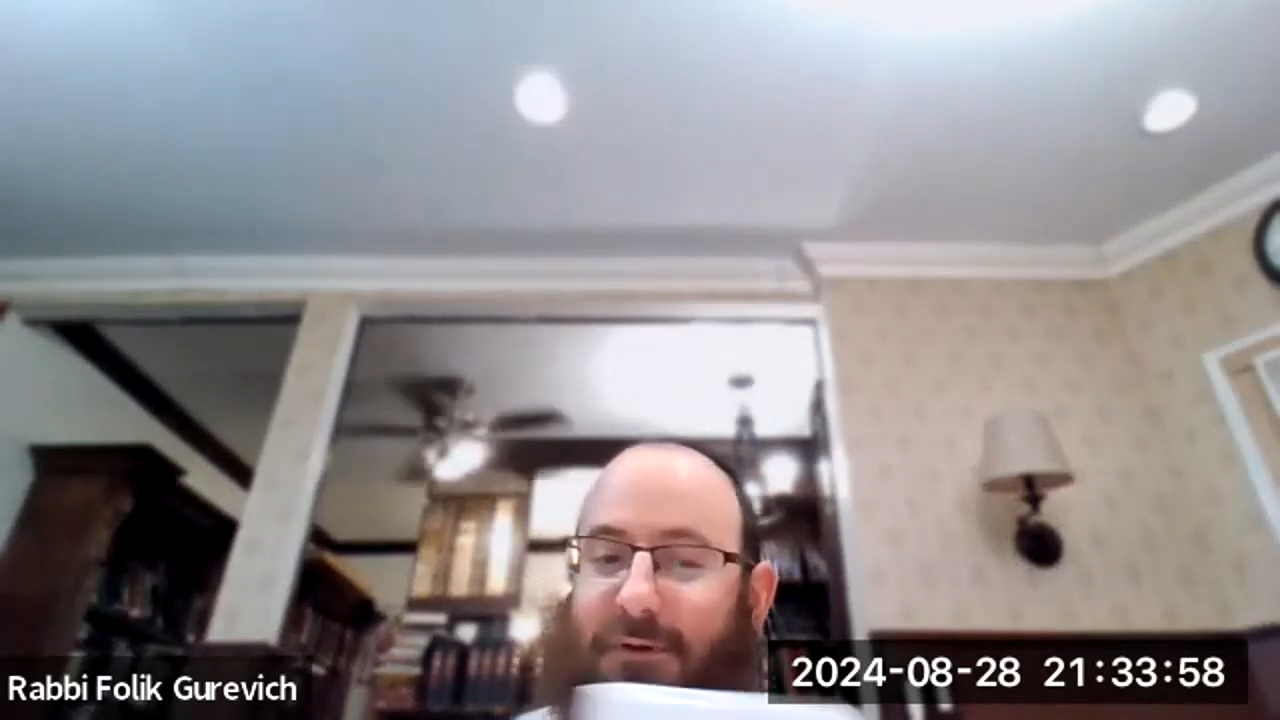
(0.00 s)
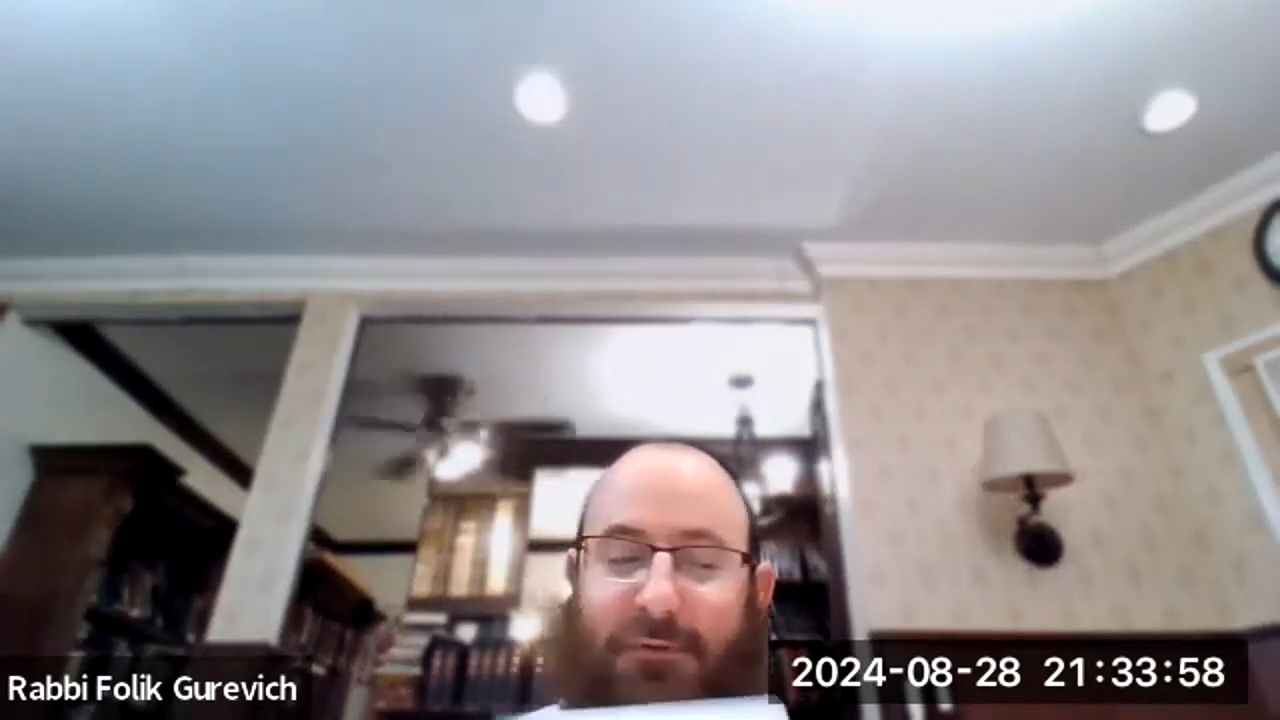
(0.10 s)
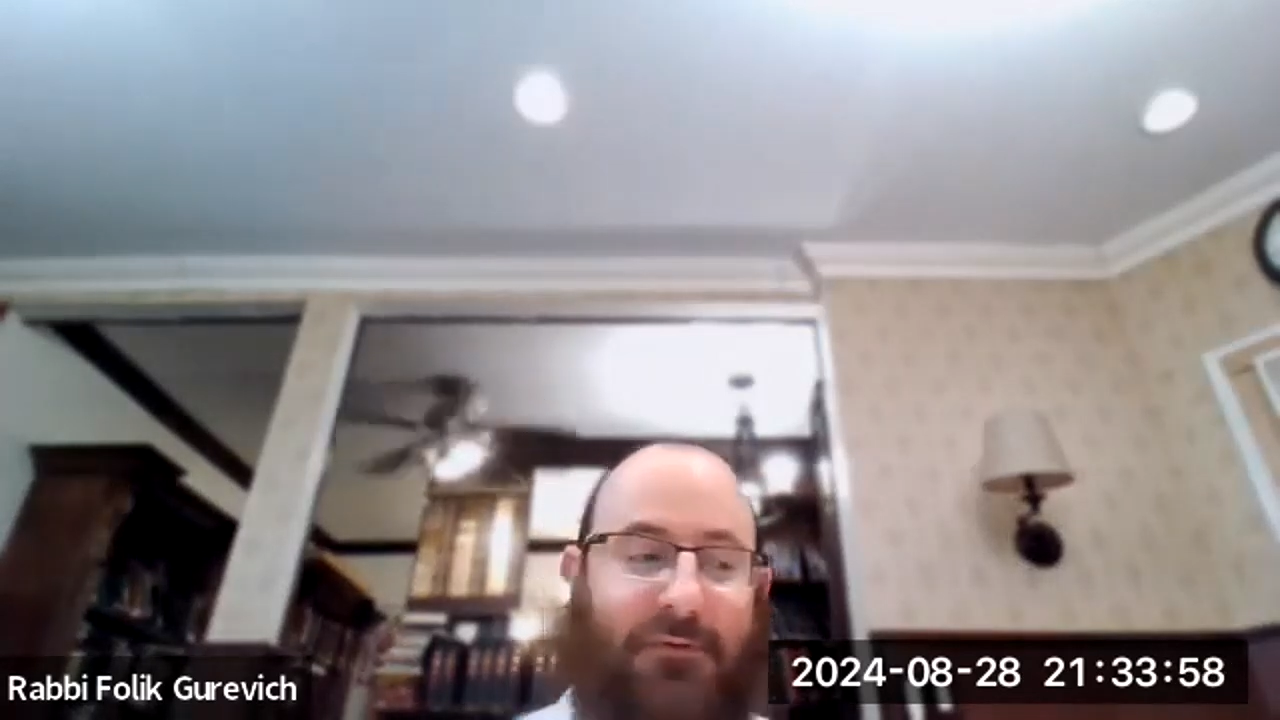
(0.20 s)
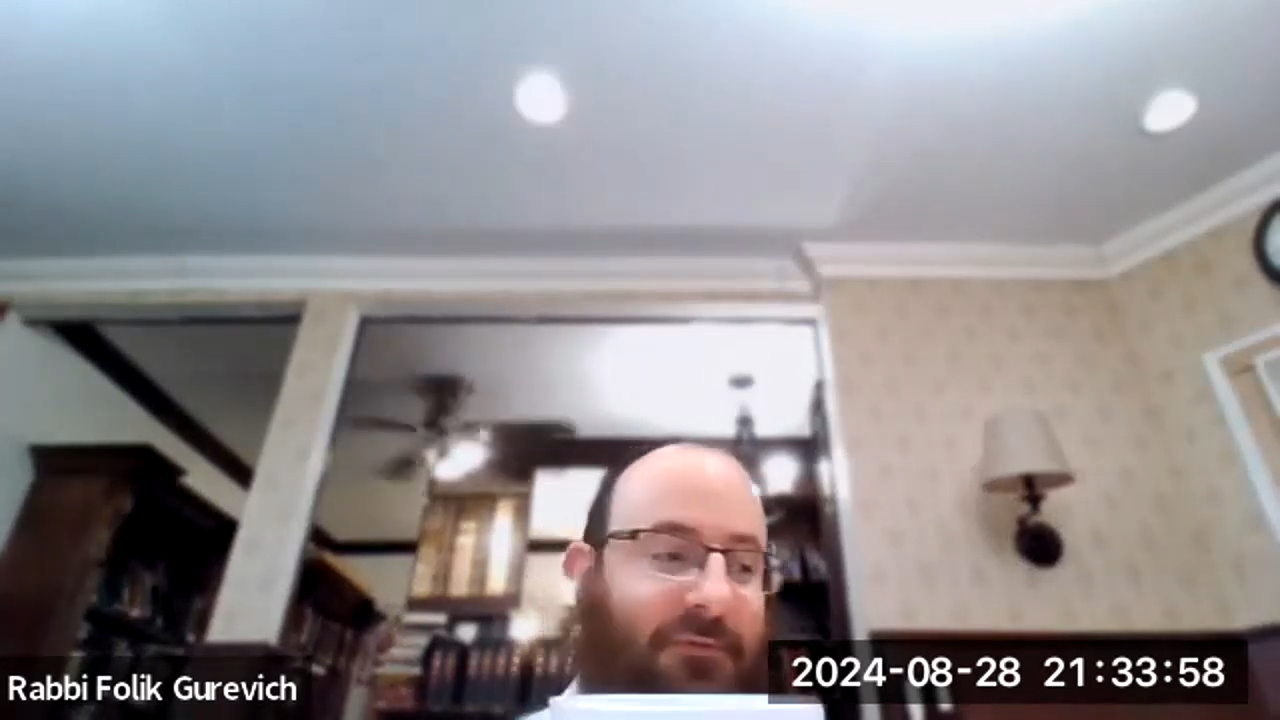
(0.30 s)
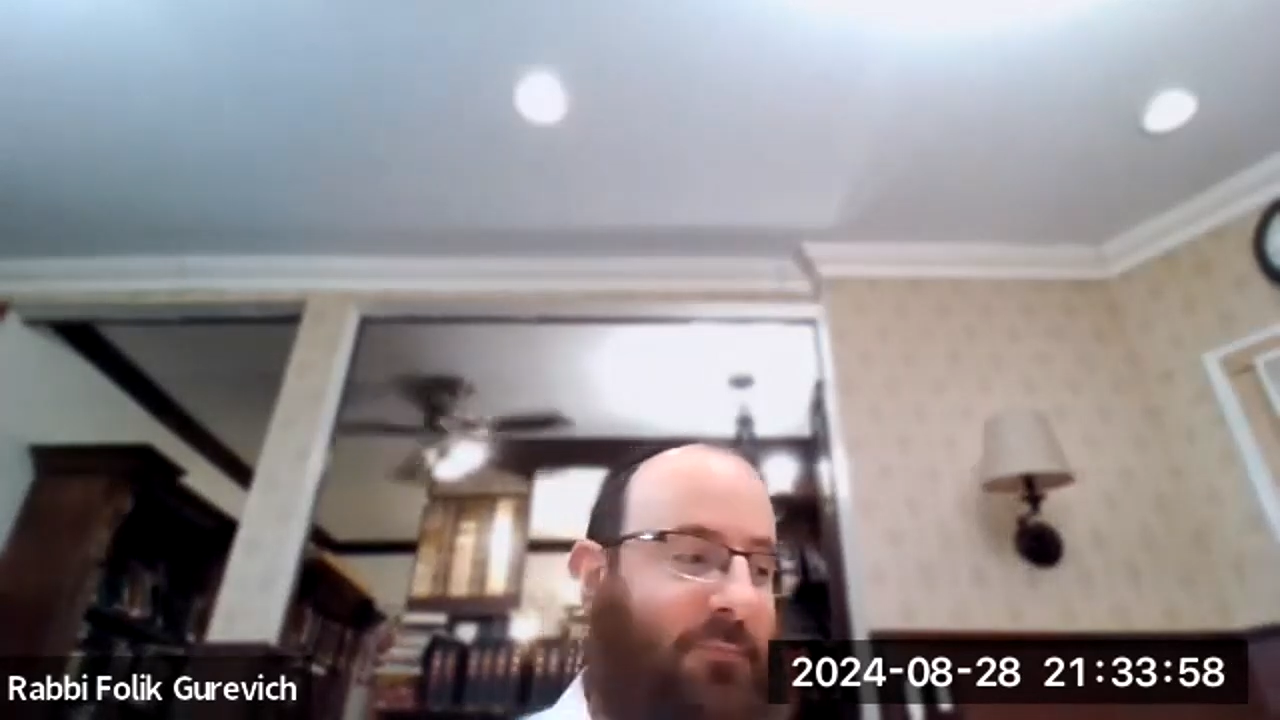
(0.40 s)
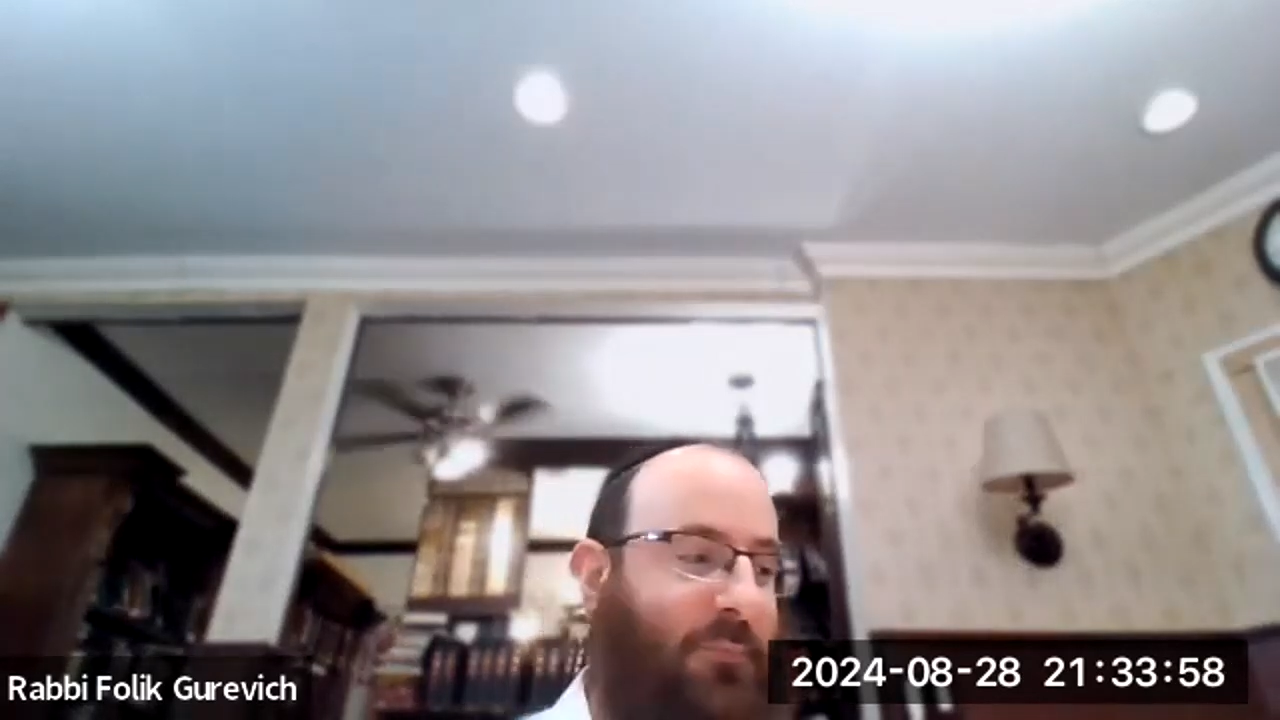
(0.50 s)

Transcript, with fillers: Others,